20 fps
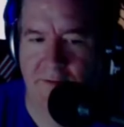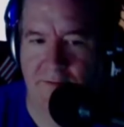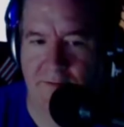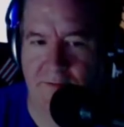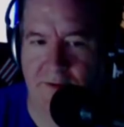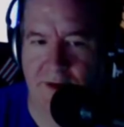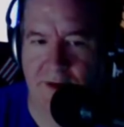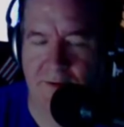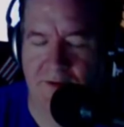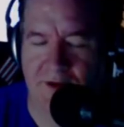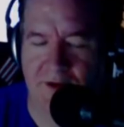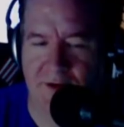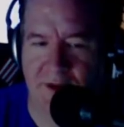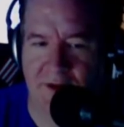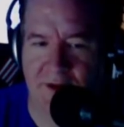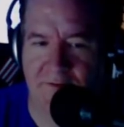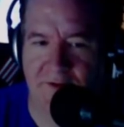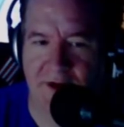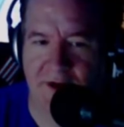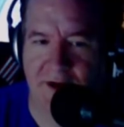Well, I'm sure
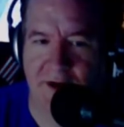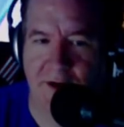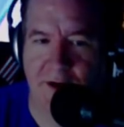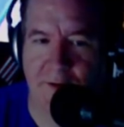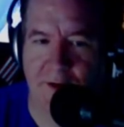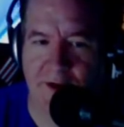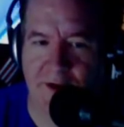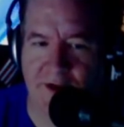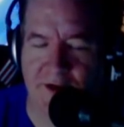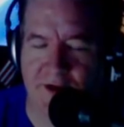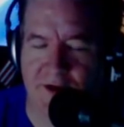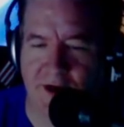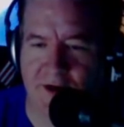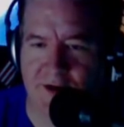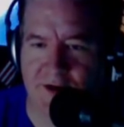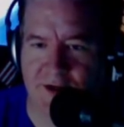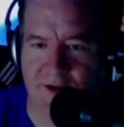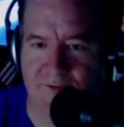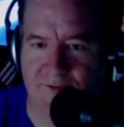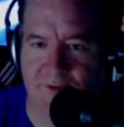they'd figure out what to
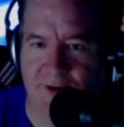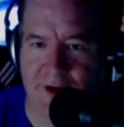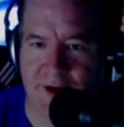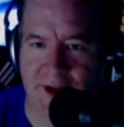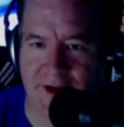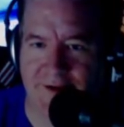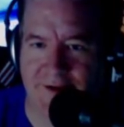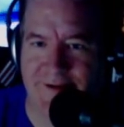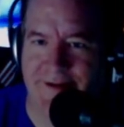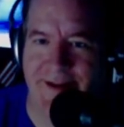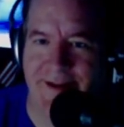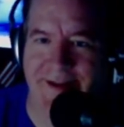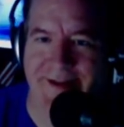charge us for next.